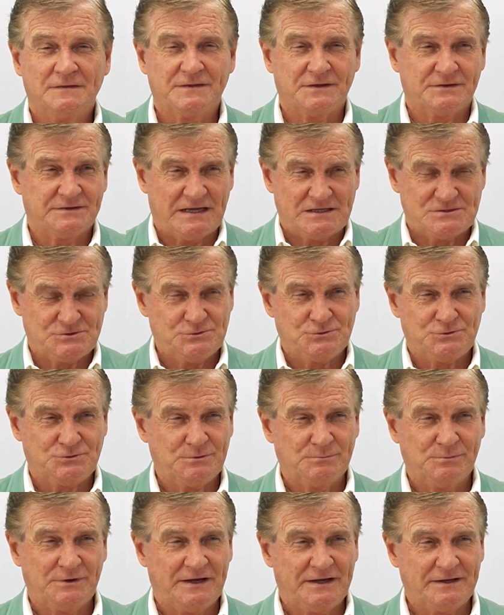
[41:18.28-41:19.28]
that does suit
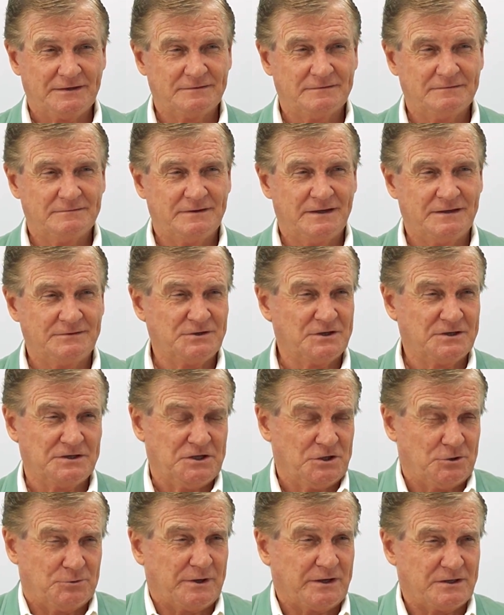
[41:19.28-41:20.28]
your brand. And you can
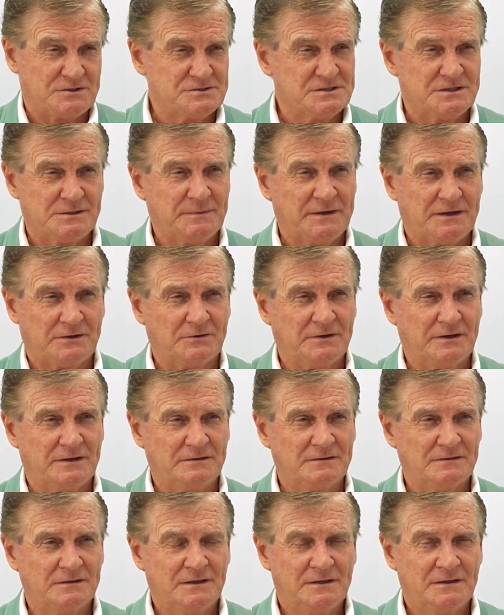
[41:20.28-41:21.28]
hear crickets in the
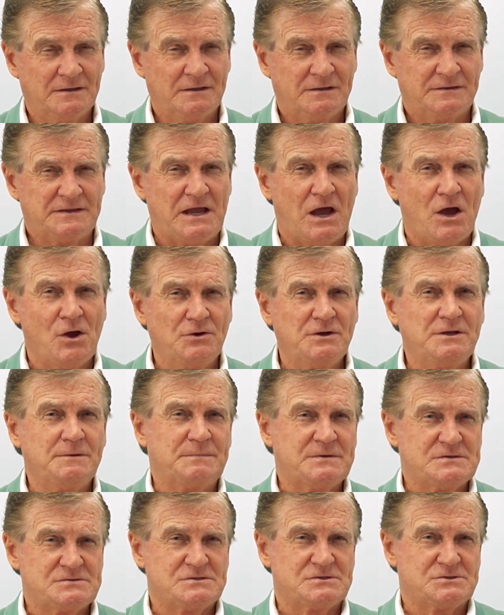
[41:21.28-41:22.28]
background. The only
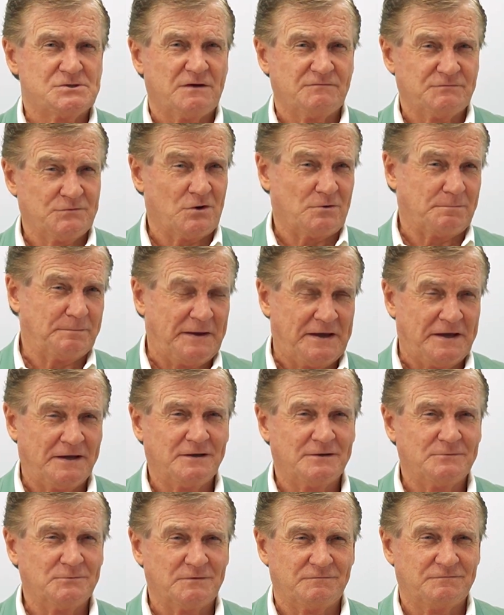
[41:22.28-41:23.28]
business I've knocked back,
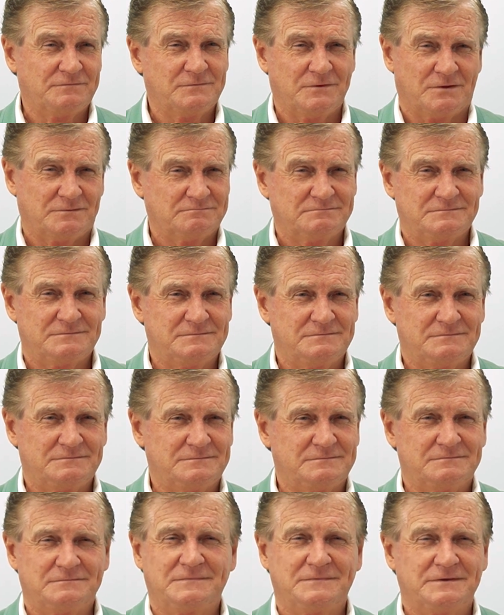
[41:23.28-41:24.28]
we've got
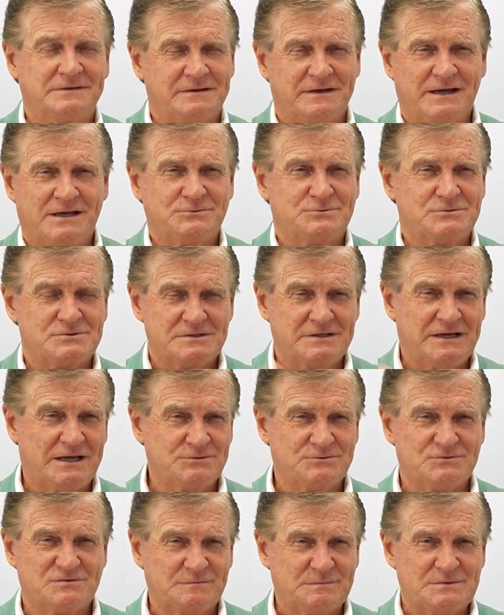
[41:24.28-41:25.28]
hundreds and
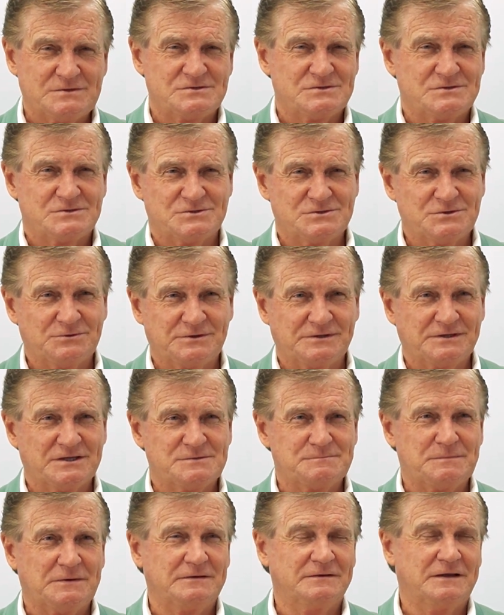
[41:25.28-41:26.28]
hundreds of businesses doing
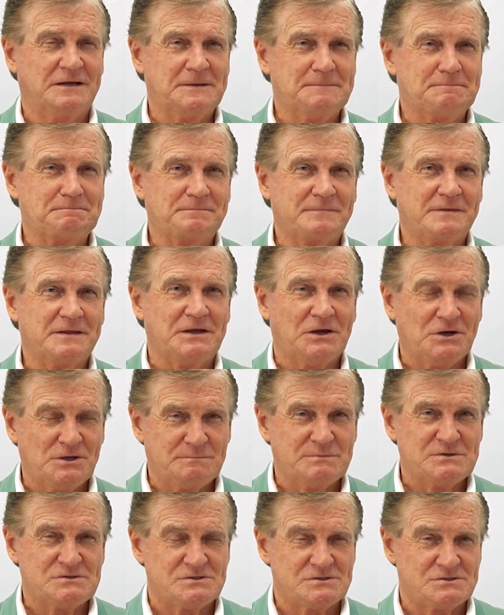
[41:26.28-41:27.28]
this, but um, the only
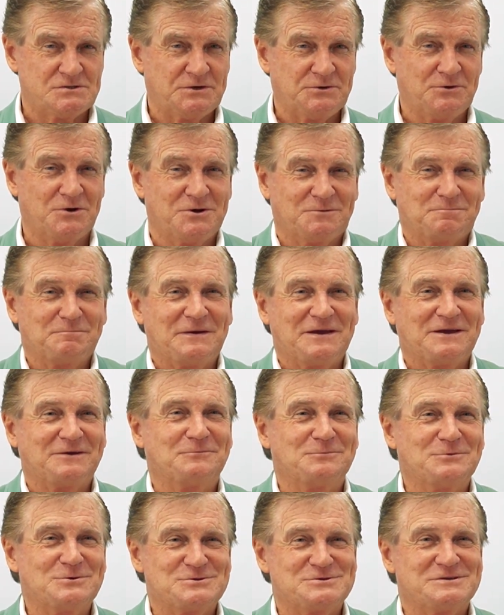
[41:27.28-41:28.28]
business I went
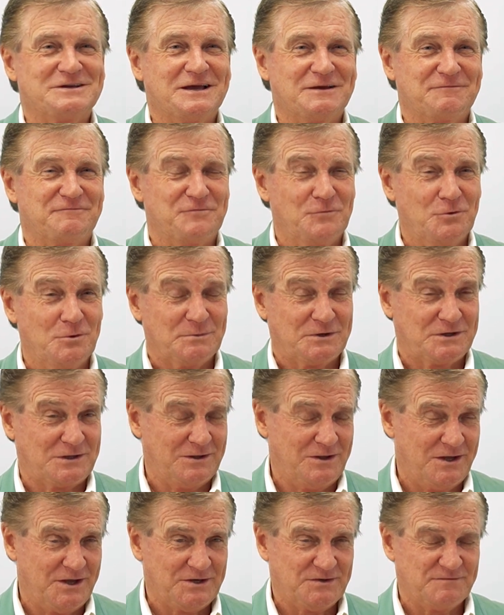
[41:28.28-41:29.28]
back was a former
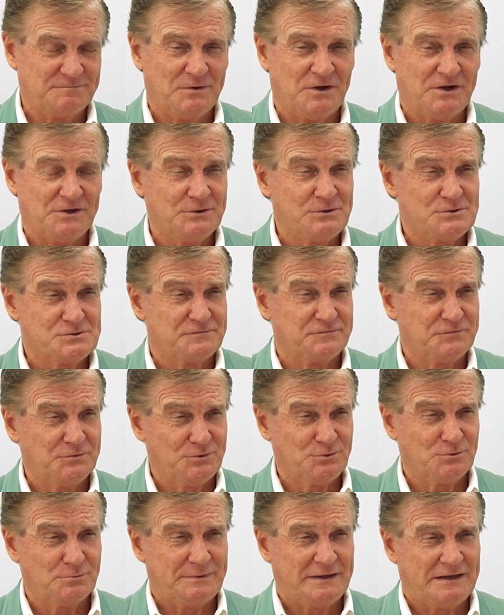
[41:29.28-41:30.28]
client of mine who's a
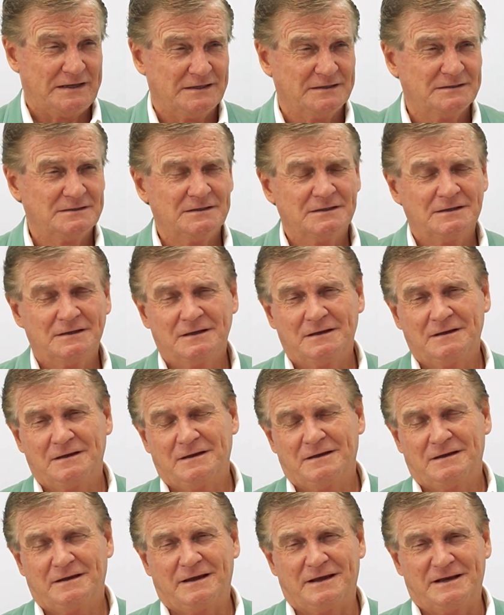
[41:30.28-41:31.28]
funeral parlour.
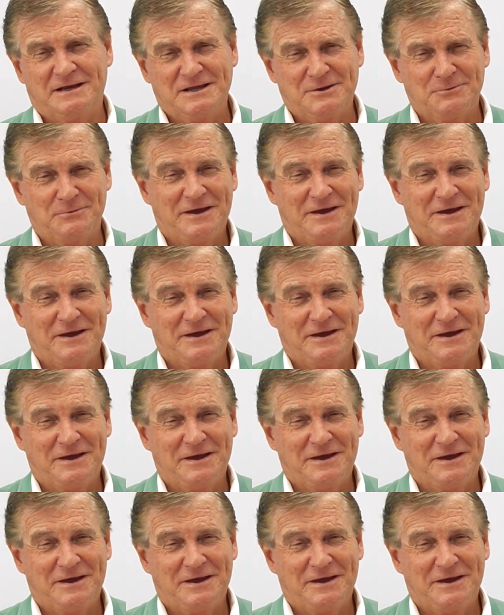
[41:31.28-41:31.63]
And he